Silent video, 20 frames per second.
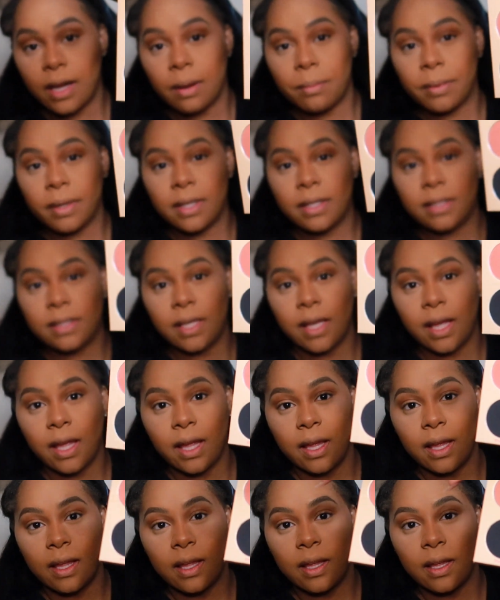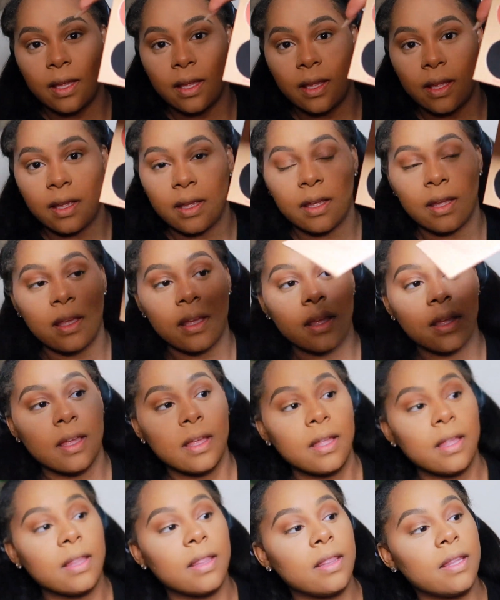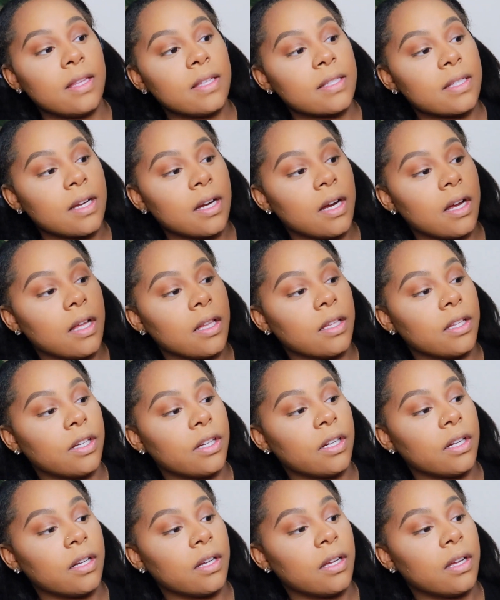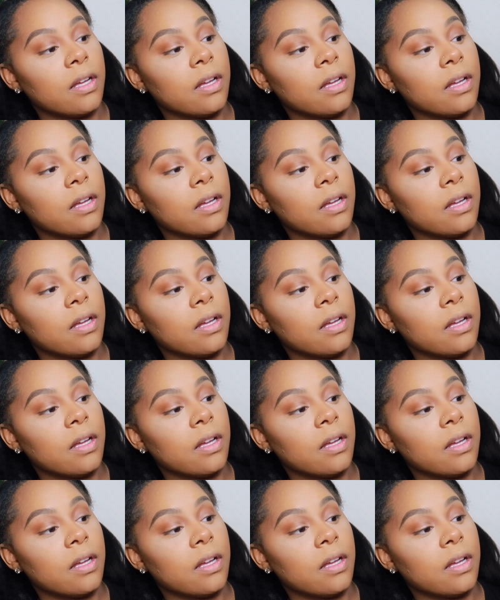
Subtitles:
I'm gonna take this color,